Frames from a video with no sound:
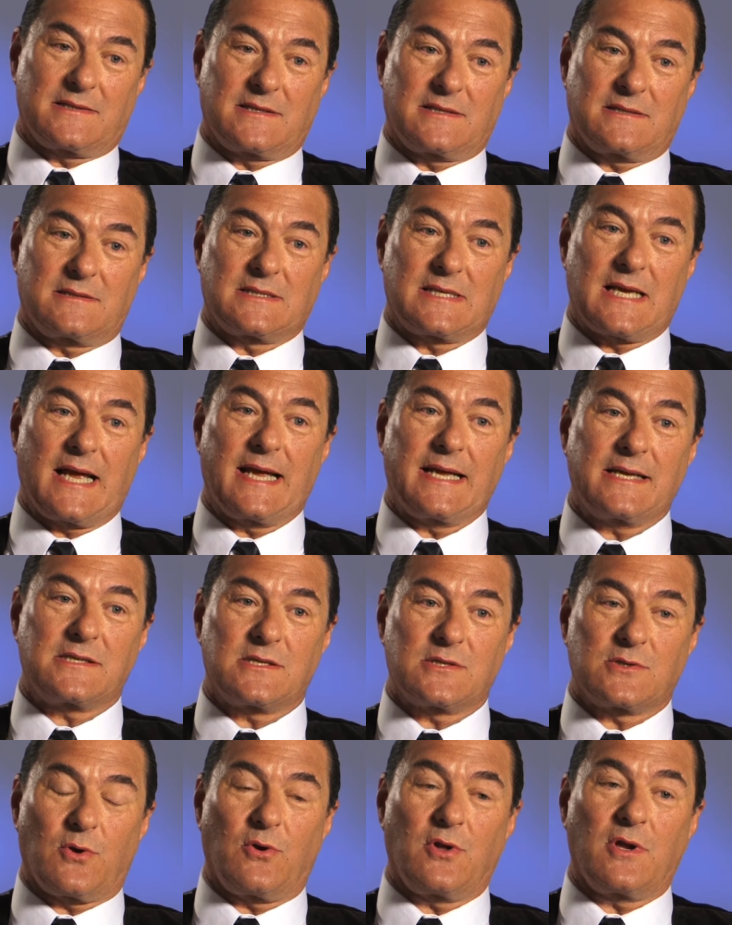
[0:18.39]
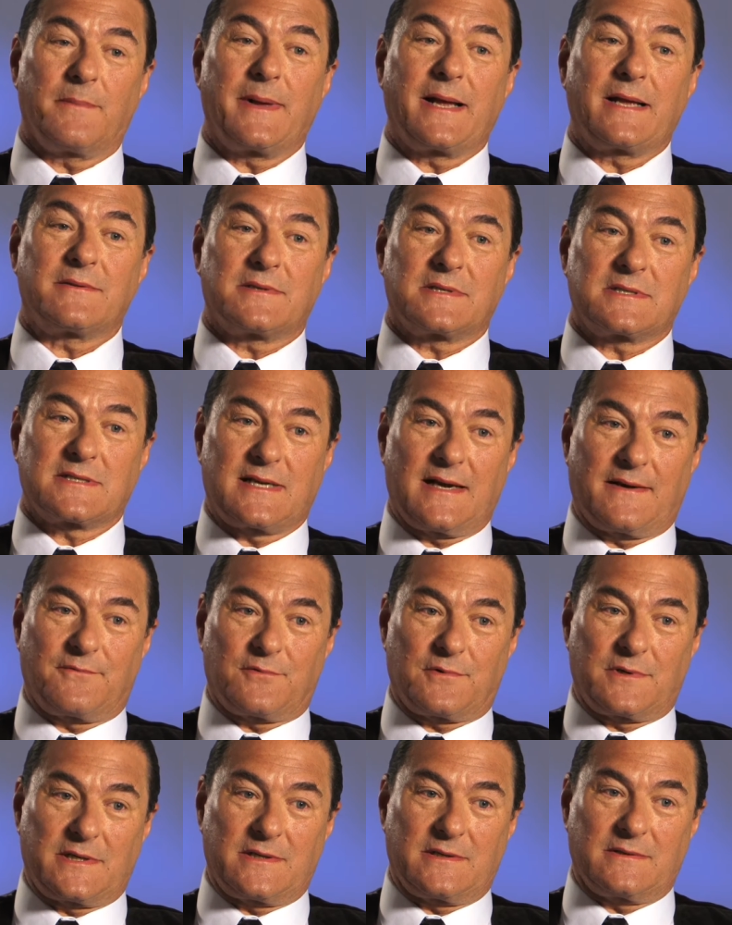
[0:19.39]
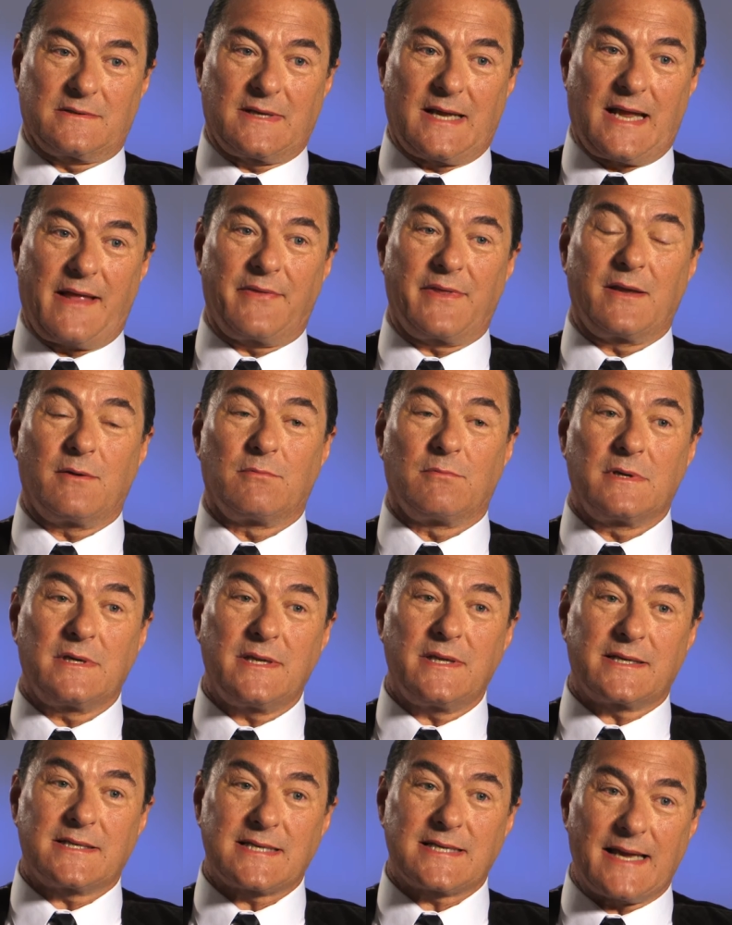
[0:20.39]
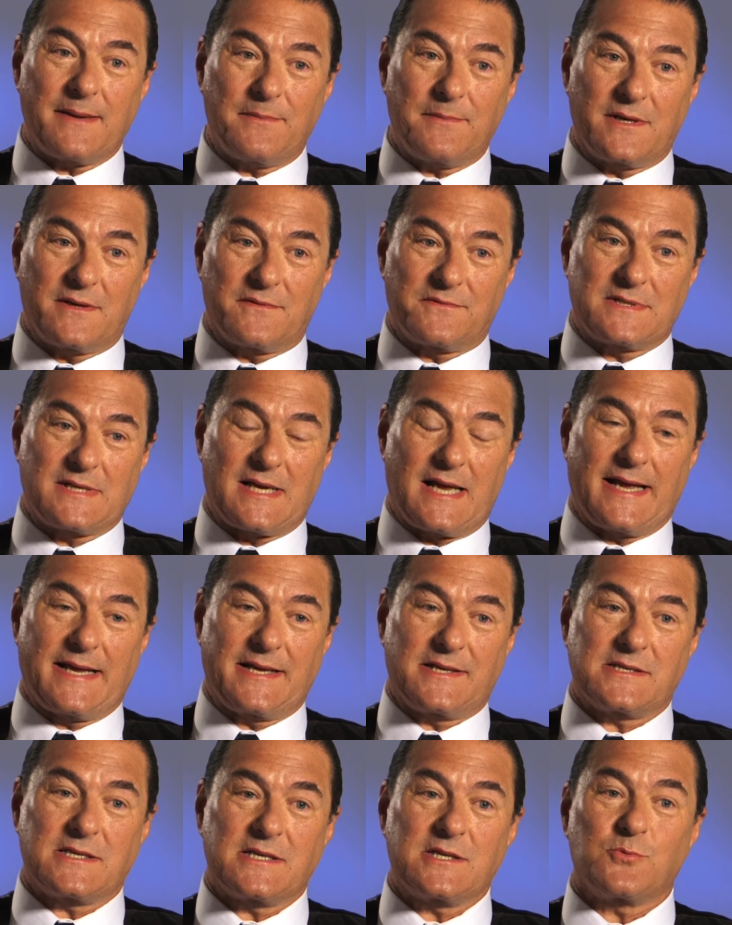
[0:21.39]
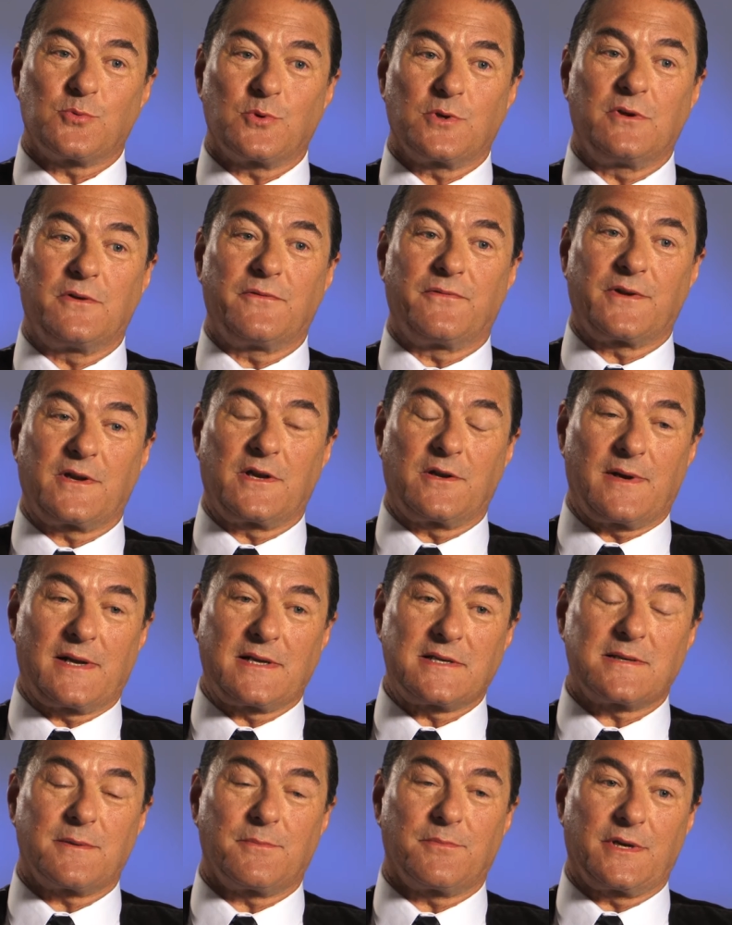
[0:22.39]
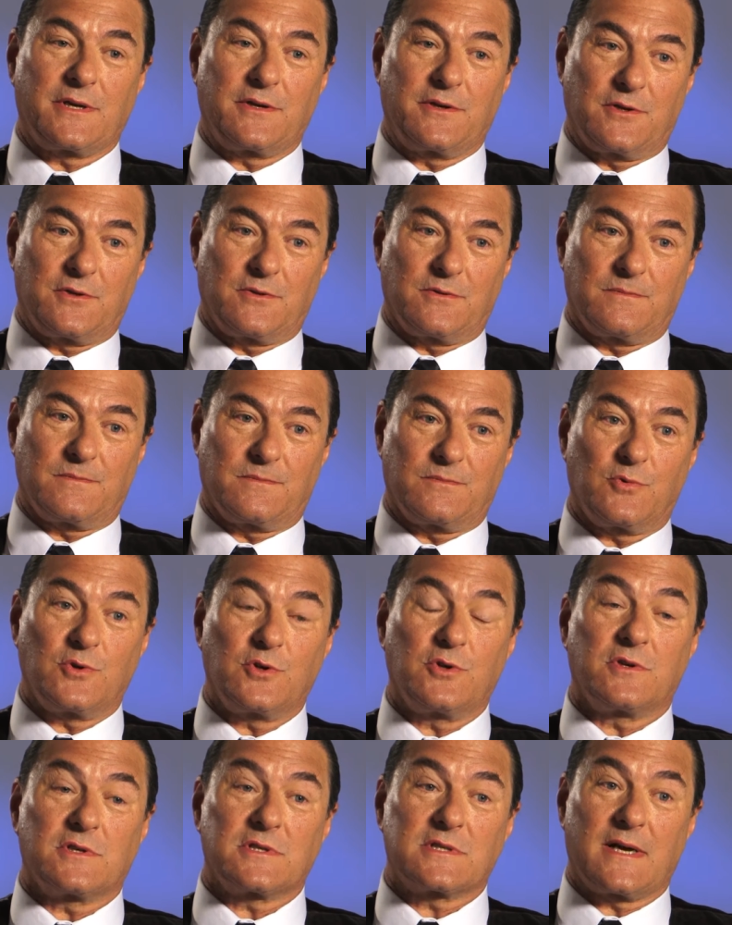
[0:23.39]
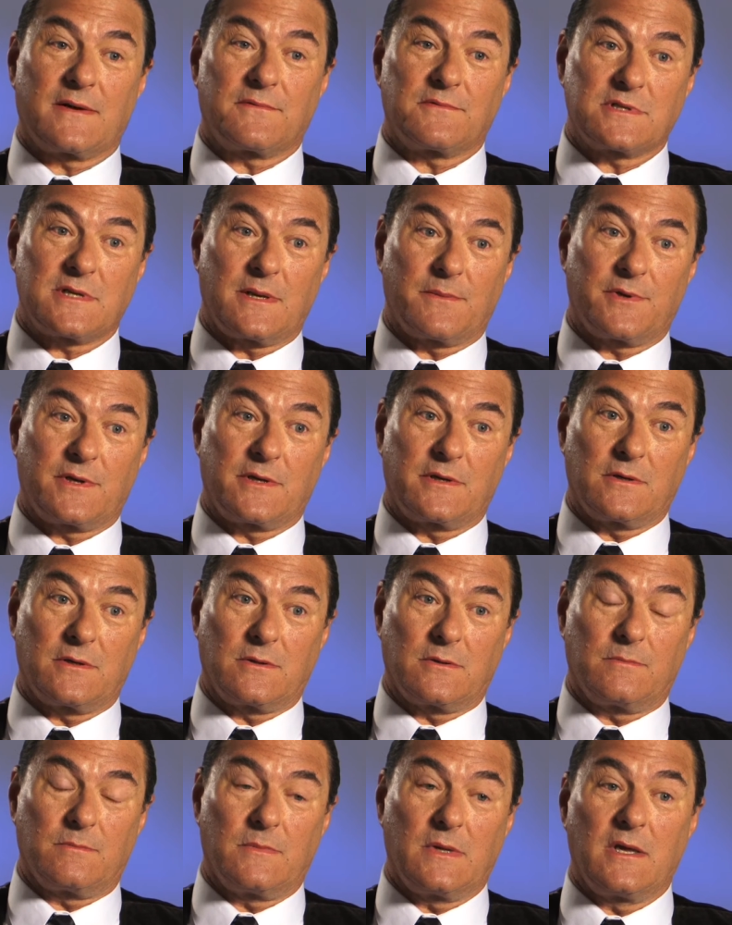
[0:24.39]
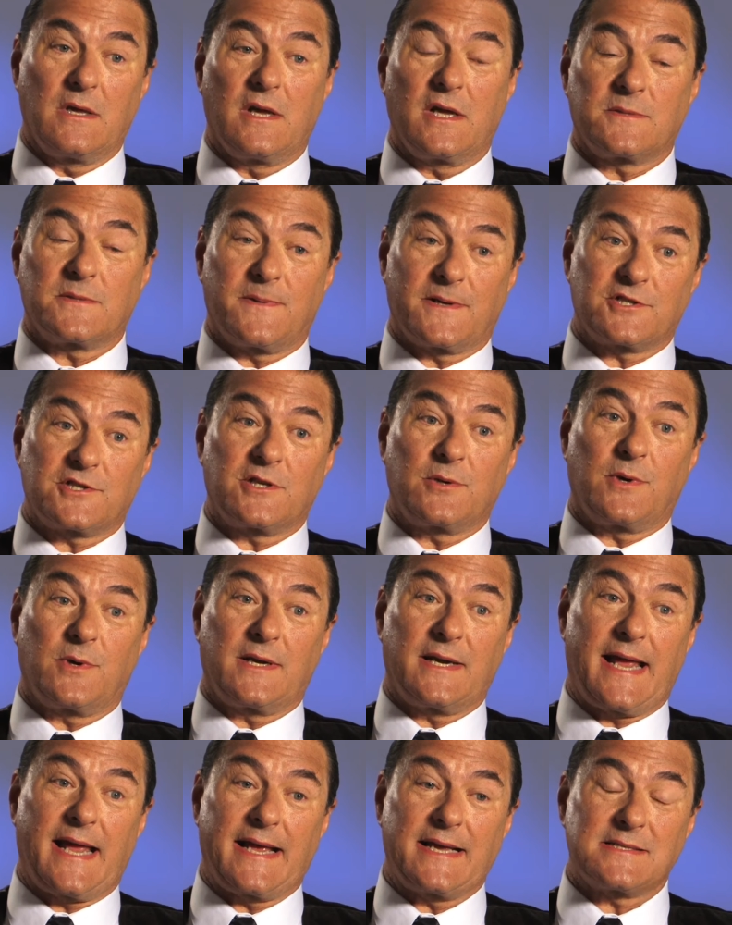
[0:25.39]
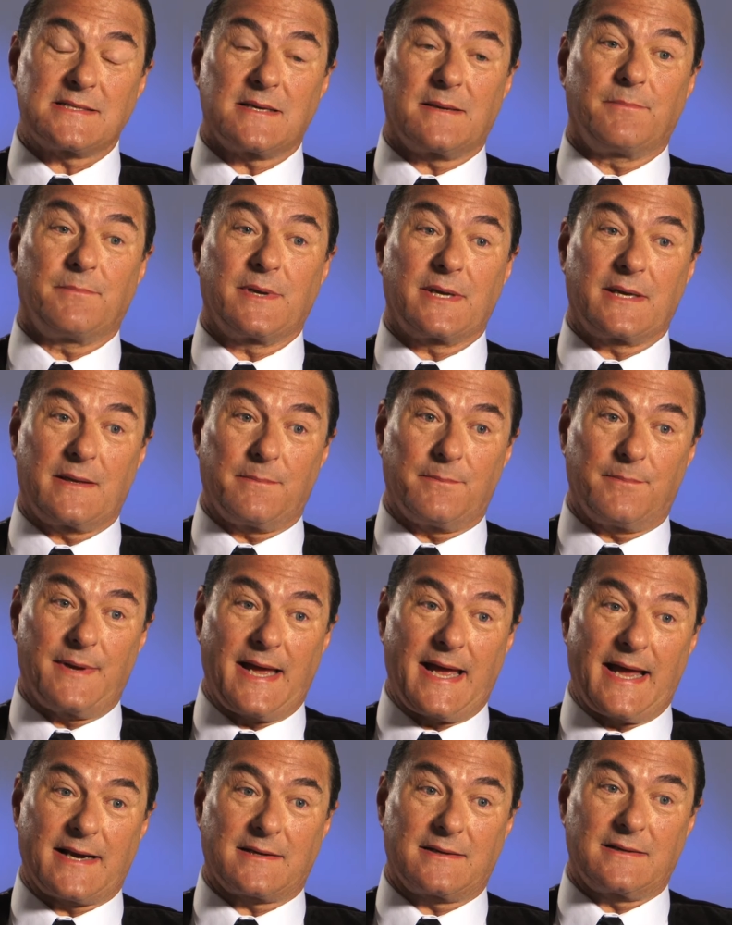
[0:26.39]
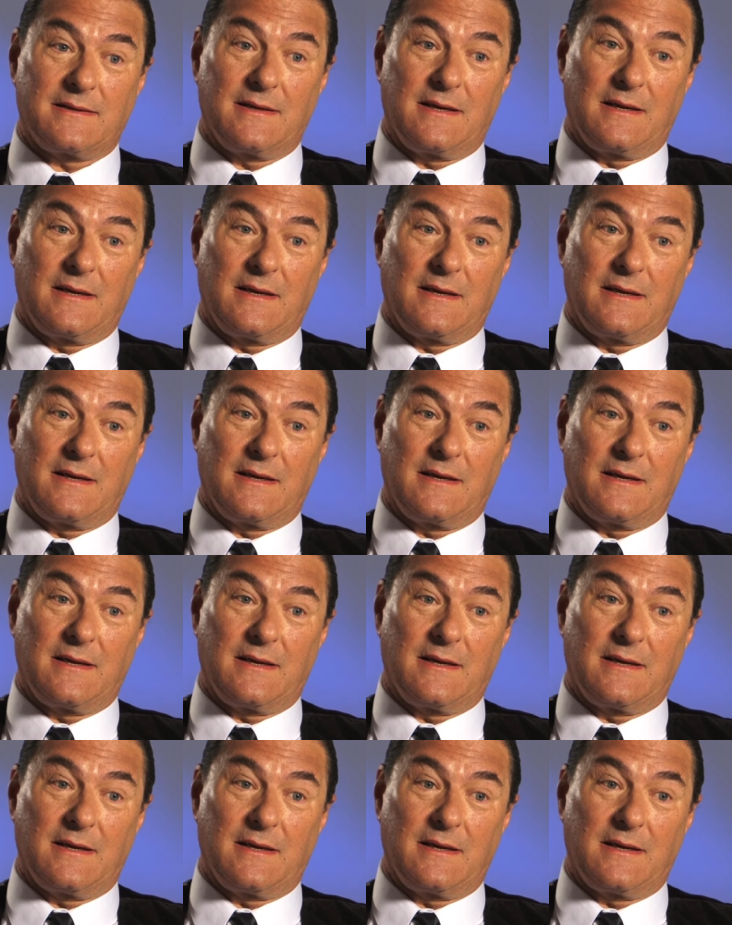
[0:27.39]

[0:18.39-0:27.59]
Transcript: Science is all about discovery, and the real excitement of science is when you figure out something new, when you discover something new, especially when it has a big impact.